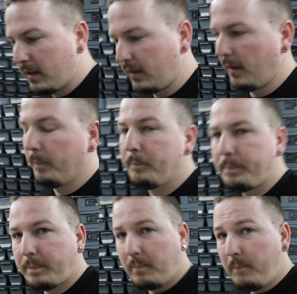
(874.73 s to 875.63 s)
So
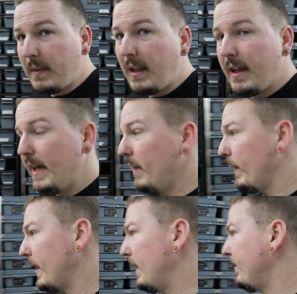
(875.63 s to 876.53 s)

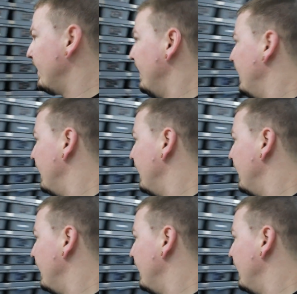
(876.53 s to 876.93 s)
anyway, guys,